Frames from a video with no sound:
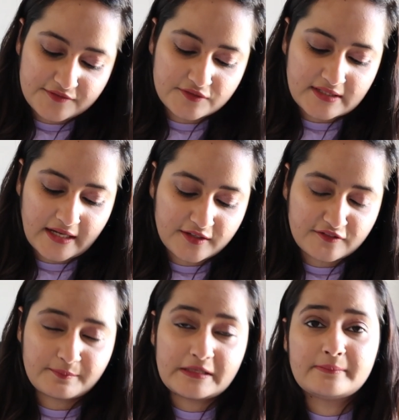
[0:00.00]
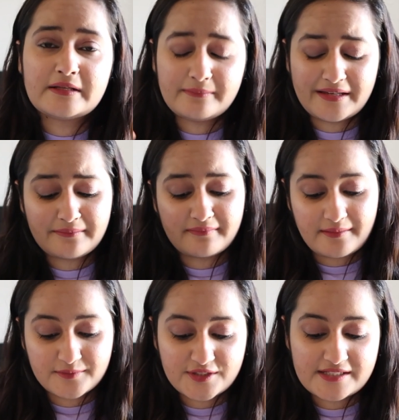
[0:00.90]
different kind of people. Make
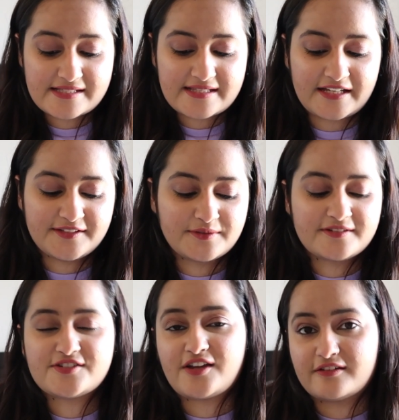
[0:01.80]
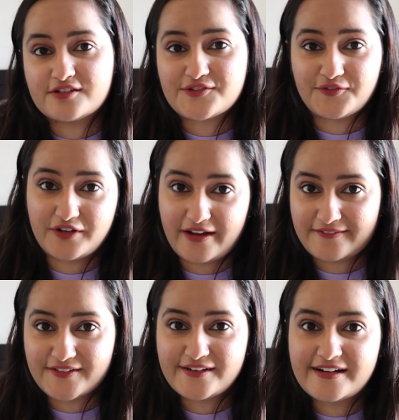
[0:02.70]
memories that you can cherish
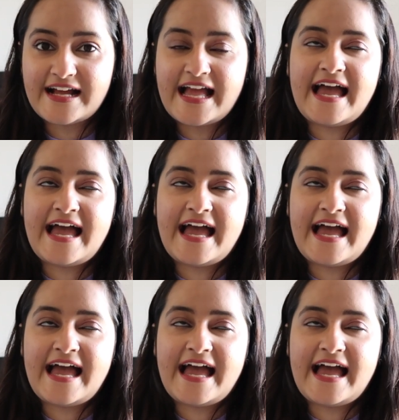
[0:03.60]
forever.